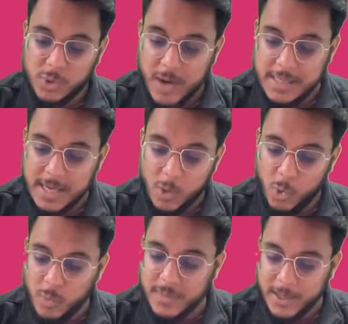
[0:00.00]
So guys, I
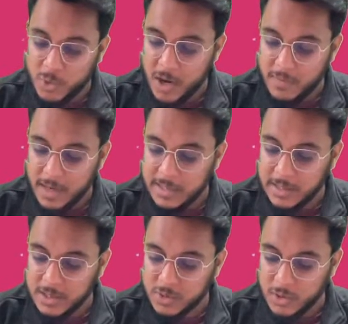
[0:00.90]
hope that you have
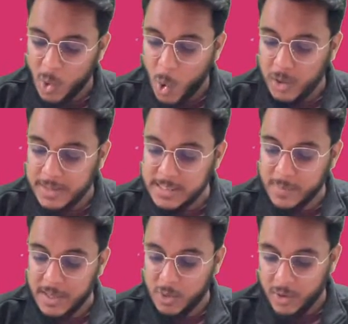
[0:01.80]
understood all these
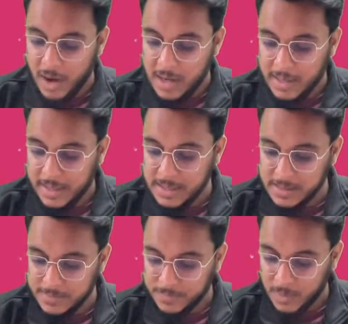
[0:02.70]
particular articles.